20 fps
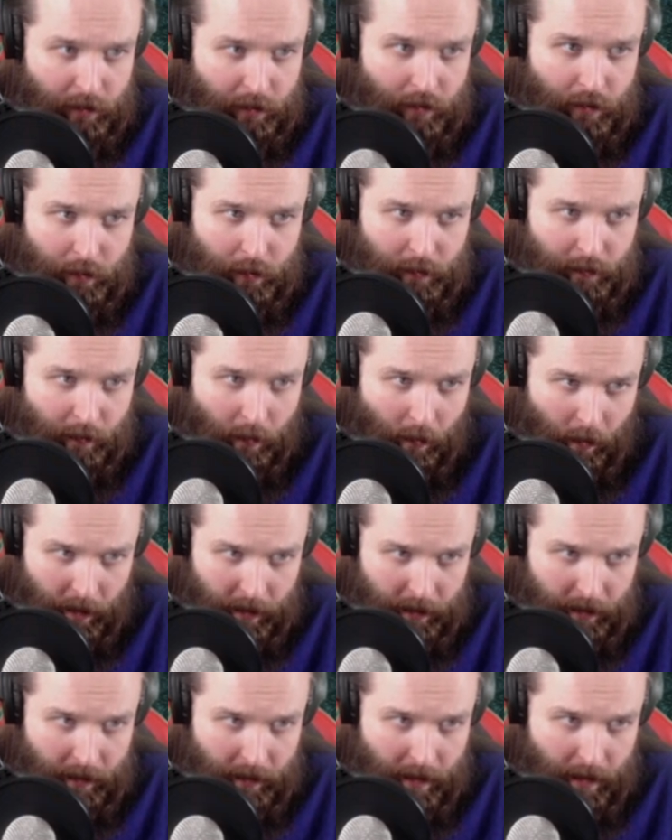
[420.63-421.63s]
use for
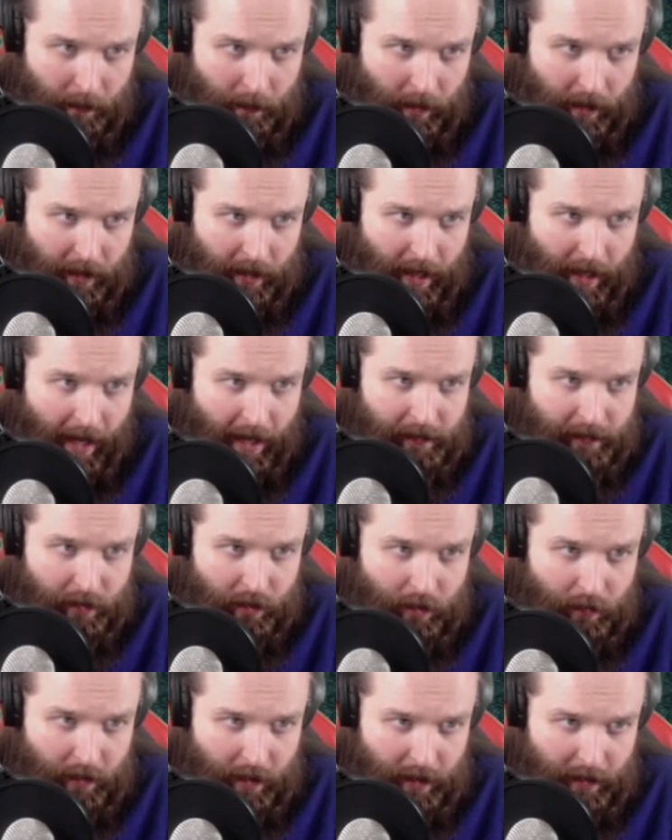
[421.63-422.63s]
it, but it has a
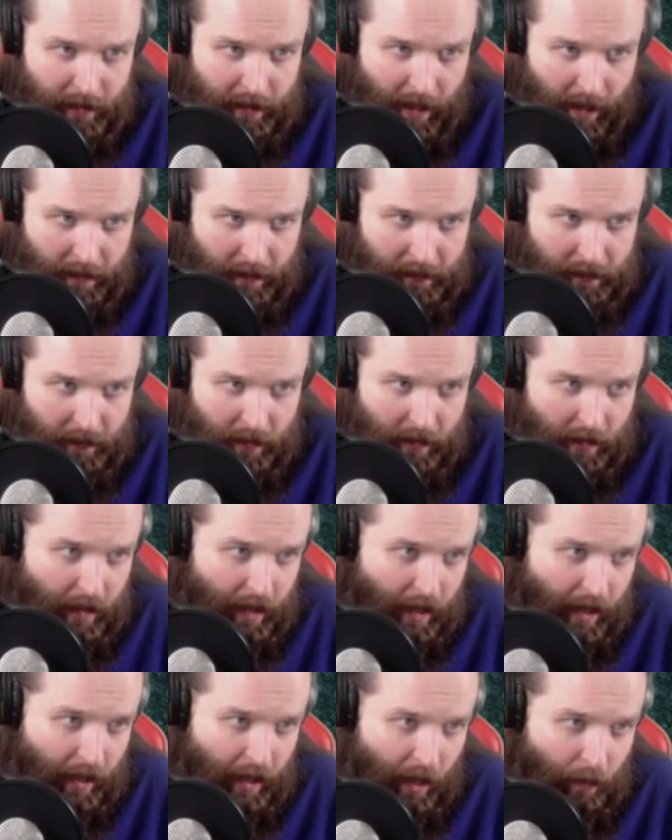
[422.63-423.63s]
unique taste,
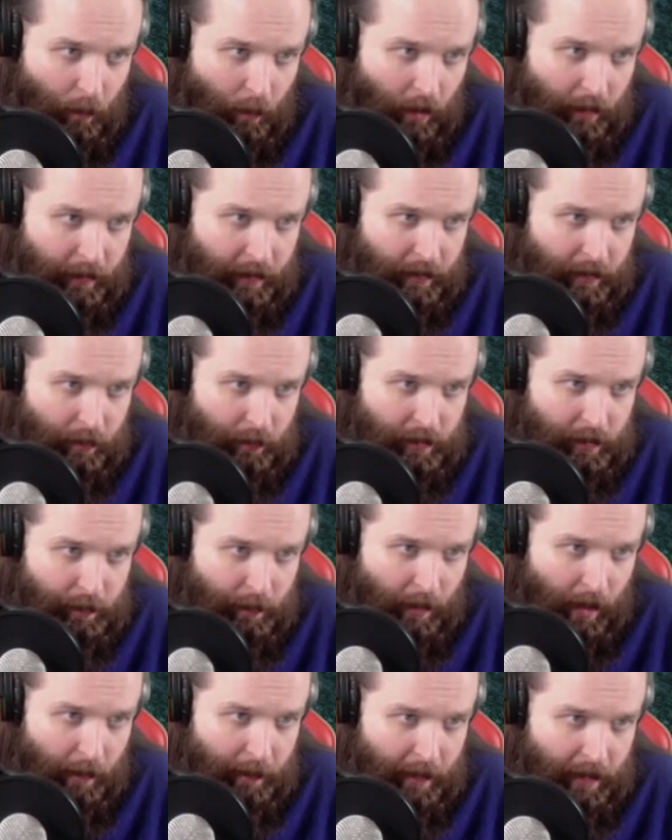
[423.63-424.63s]
and I want to
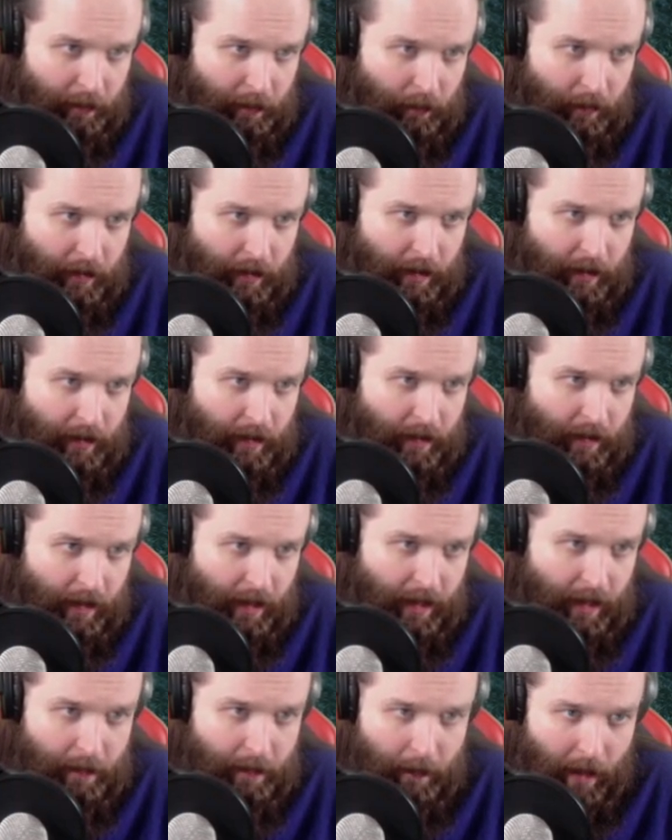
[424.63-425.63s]
experiment with it
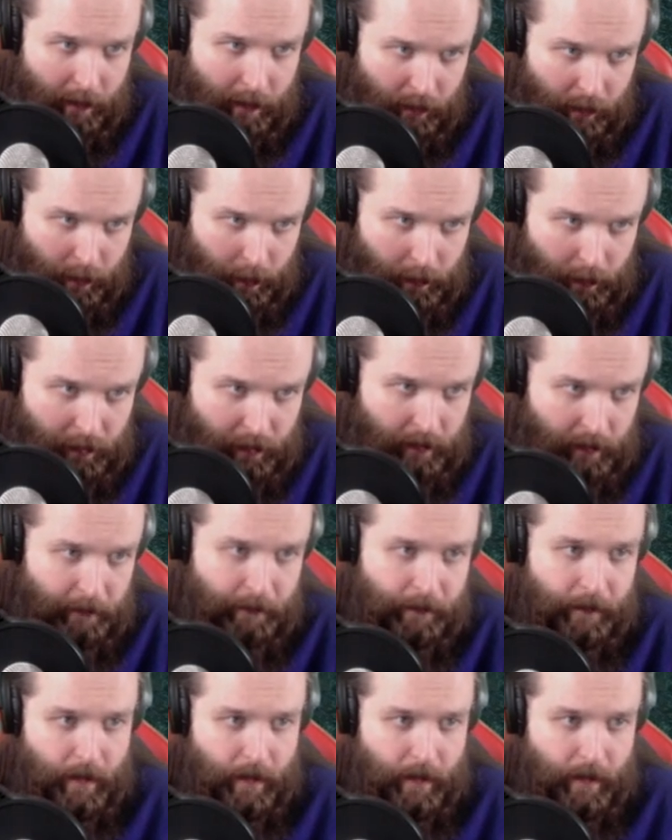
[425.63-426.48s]
in my brews.